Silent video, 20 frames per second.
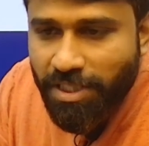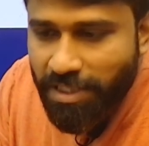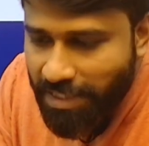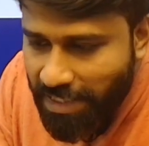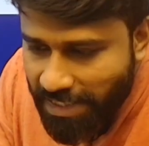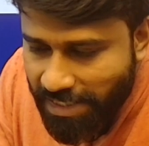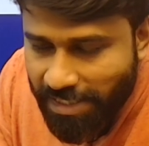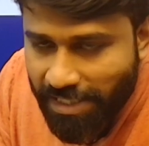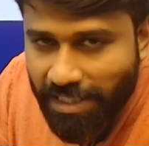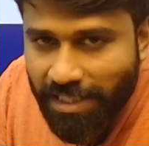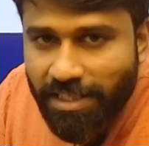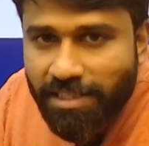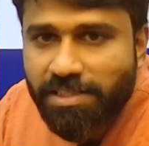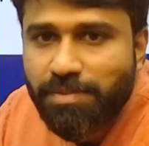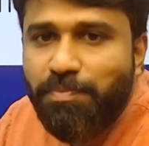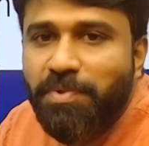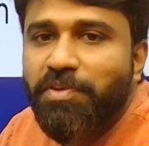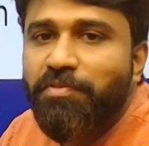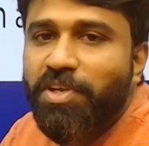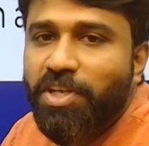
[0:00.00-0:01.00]
this year's
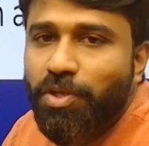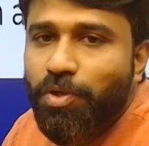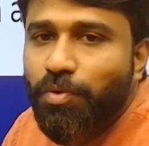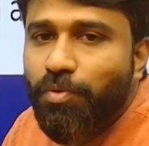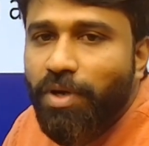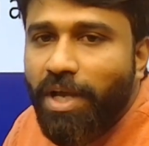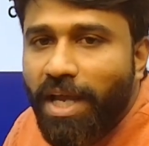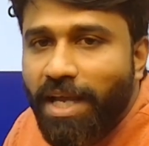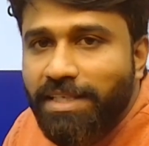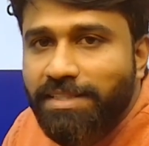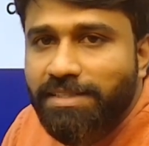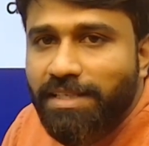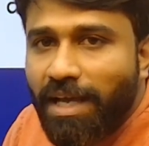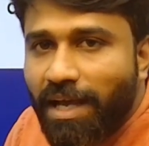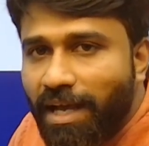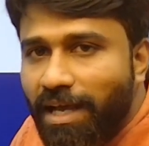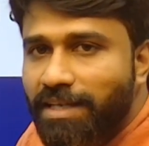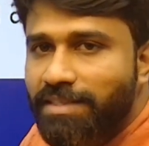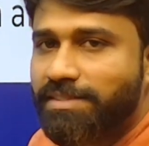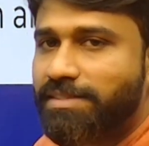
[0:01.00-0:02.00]
PYQ has
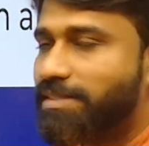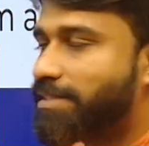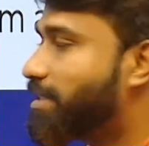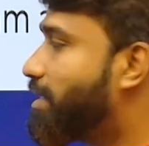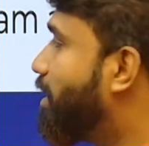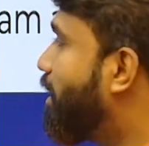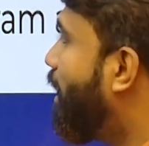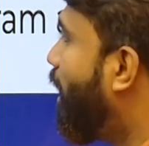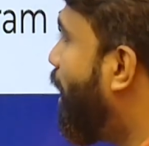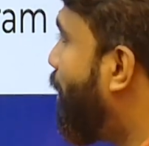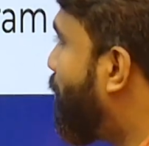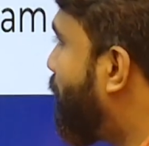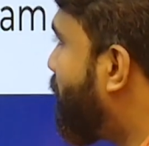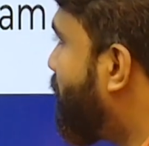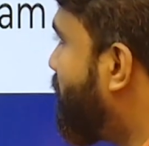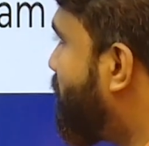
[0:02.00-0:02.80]
asked about this